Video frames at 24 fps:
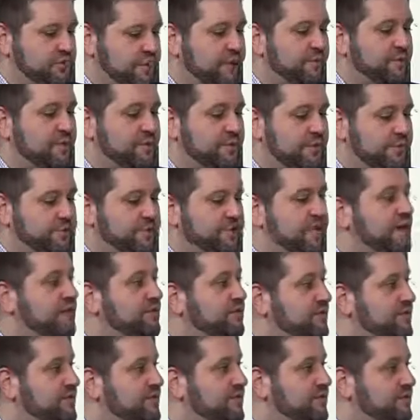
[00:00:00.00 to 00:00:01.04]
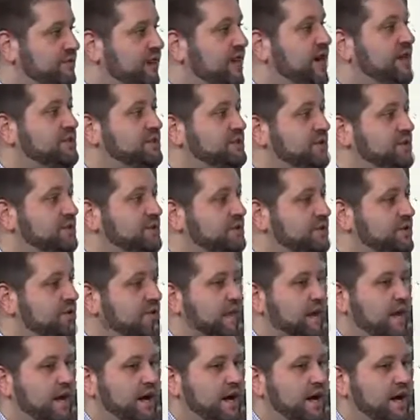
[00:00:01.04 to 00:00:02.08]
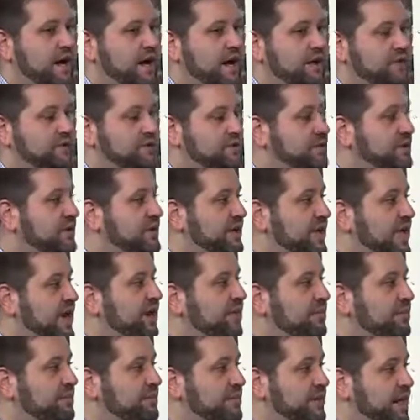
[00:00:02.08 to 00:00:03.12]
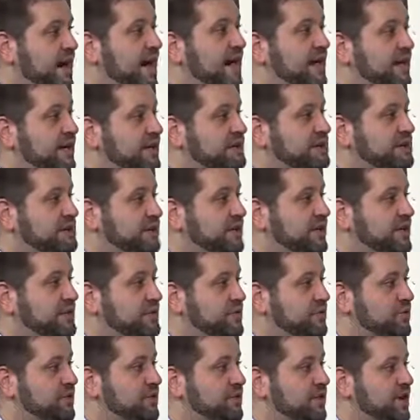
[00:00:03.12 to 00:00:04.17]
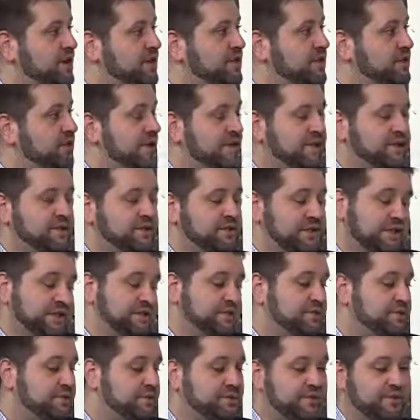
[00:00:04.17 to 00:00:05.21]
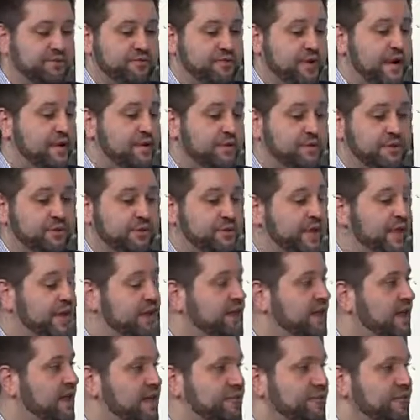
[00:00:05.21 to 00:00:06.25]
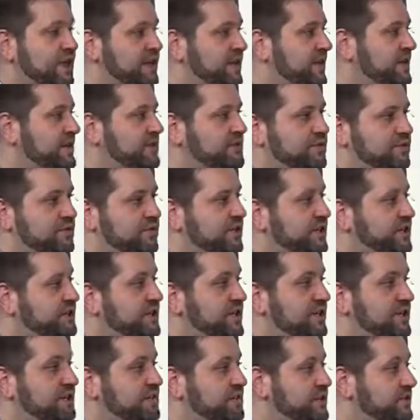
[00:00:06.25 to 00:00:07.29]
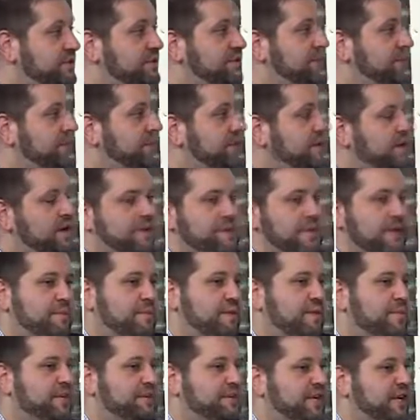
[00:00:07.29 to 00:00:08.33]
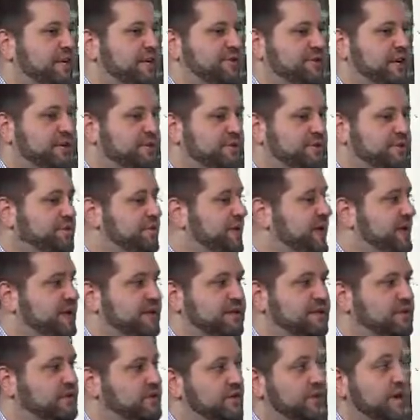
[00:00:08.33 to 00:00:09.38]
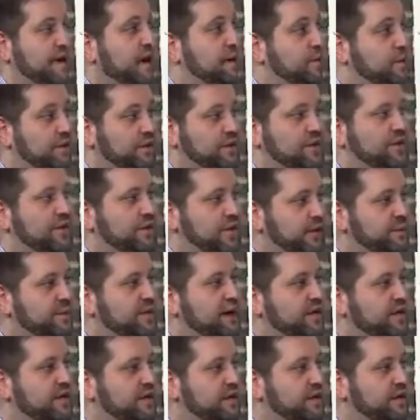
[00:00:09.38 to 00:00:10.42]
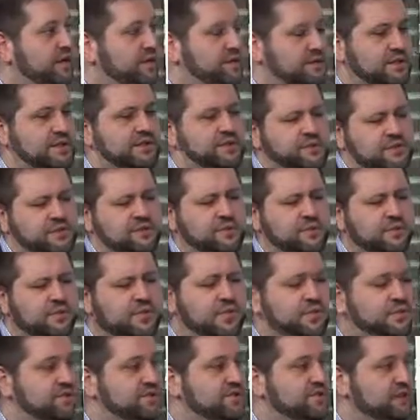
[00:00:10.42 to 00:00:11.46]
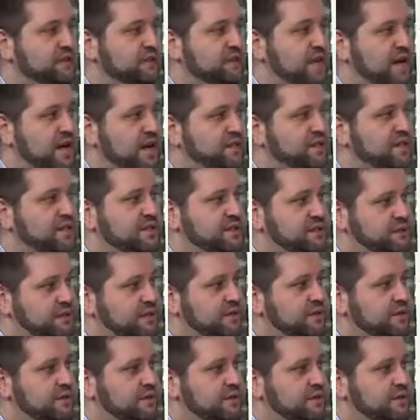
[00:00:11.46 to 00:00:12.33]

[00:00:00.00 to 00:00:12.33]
Trevor, myself, and the advisors uh, to really help guide us and make sure we're making the right decisions. But frankly, we get a lot of ideas from our team too that maybe change our perspectives on how we're thinking about things. And it's just a really interesting process.